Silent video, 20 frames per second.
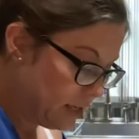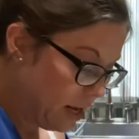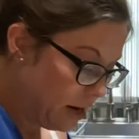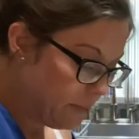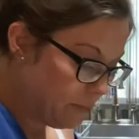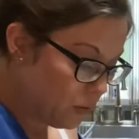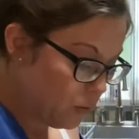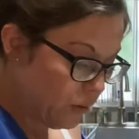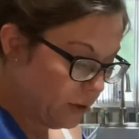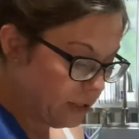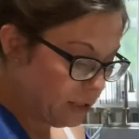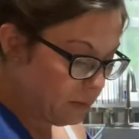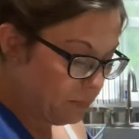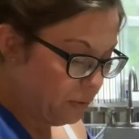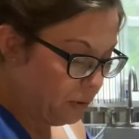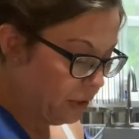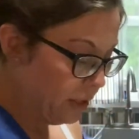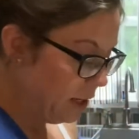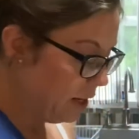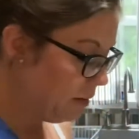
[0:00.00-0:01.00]
and I'm going to
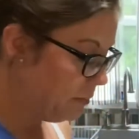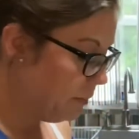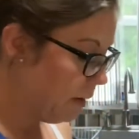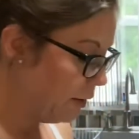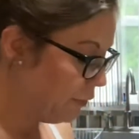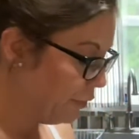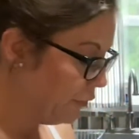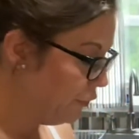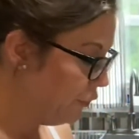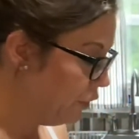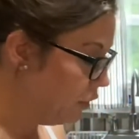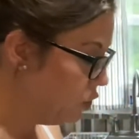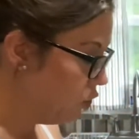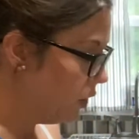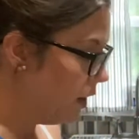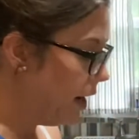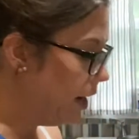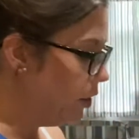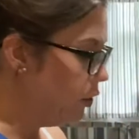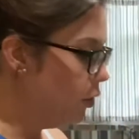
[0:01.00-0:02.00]
put it in my
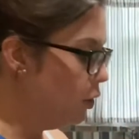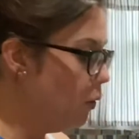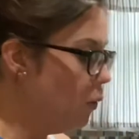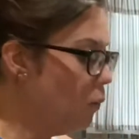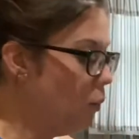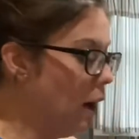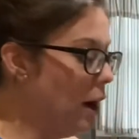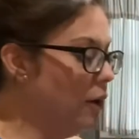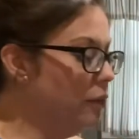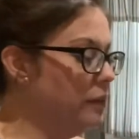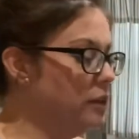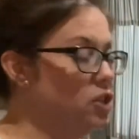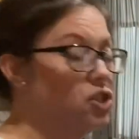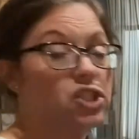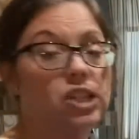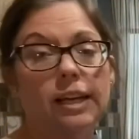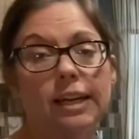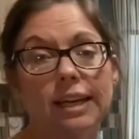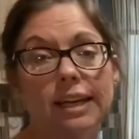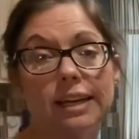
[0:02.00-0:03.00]
refrigerator while this
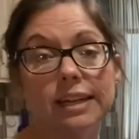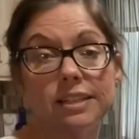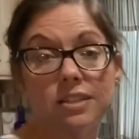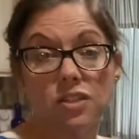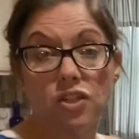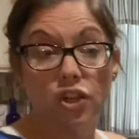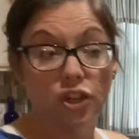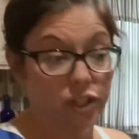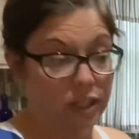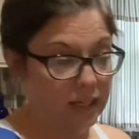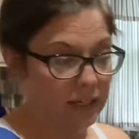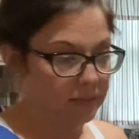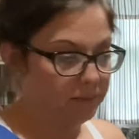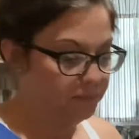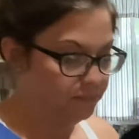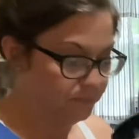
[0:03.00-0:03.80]
chicken is cooking.